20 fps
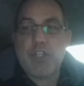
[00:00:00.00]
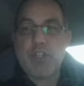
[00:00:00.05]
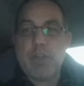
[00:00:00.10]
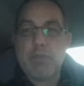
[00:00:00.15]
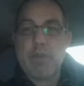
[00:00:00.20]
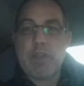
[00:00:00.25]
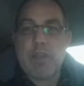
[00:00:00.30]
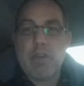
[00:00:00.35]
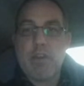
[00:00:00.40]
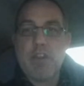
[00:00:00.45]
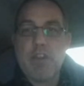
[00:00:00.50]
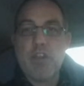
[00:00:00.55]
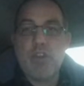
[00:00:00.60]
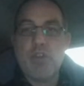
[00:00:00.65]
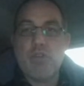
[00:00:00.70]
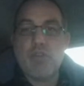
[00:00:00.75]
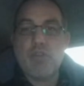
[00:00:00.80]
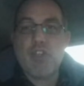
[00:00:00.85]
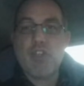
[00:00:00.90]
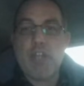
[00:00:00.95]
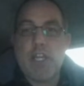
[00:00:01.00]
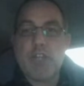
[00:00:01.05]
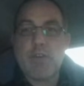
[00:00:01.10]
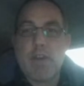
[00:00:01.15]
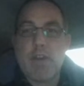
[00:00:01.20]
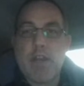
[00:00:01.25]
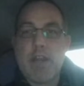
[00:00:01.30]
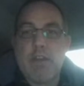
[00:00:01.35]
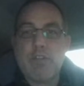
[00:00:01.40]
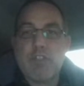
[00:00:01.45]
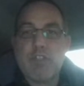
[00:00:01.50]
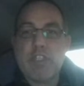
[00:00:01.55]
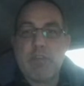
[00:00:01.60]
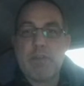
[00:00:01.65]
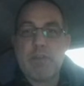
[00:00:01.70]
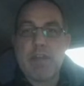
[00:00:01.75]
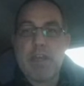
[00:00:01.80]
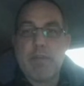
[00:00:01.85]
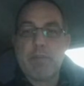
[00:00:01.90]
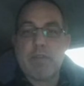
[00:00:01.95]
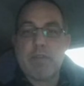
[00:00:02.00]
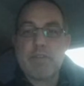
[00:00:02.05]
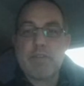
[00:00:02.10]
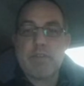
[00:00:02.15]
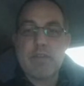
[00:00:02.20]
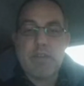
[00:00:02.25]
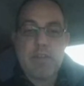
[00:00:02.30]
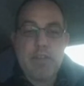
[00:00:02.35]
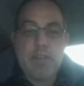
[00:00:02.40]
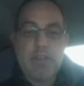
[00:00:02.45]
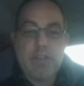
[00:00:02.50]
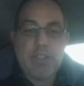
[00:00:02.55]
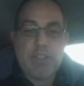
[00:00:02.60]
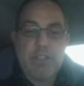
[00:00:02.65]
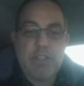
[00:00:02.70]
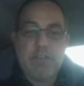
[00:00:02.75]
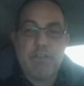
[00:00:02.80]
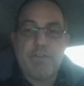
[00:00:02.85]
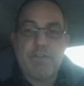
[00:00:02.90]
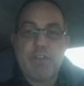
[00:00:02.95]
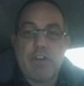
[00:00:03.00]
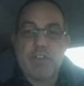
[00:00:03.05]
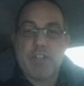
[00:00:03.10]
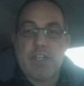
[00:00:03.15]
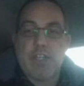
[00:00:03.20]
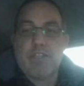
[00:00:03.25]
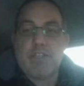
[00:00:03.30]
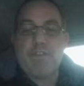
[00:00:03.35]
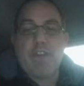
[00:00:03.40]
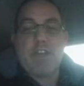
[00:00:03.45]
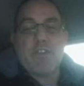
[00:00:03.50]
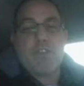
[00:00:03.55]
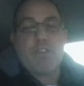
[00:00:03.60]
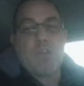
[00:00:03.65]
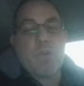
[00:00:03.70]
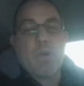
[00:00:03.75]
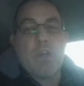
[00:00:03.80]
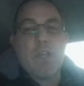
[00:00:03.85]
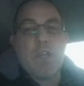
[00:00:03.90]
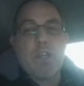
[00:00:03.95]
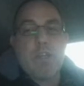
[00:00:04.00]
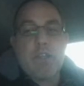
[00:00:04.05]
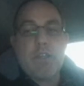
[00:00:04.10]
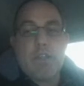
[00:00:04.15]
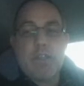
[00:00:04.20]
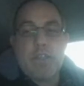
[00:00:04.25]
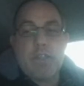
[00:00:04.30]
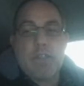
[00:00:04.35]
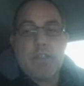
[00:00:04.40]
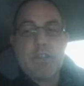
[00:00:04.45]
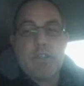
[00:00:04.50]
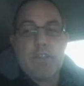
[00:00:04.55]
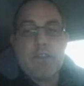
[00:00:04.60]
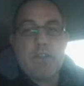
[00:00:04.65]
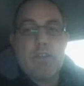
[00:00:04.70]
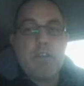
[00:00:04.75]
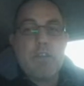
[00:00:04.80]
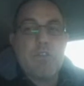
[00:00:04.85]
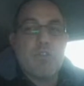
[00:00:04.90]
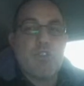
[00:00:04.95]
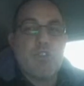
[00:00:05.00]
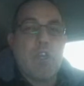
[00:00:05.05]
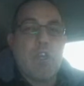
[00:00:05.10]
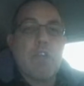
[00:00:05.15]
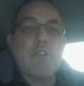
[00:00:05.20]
I'll make a huge change right now and see what happens. See if it falls on its face or what. Huge change.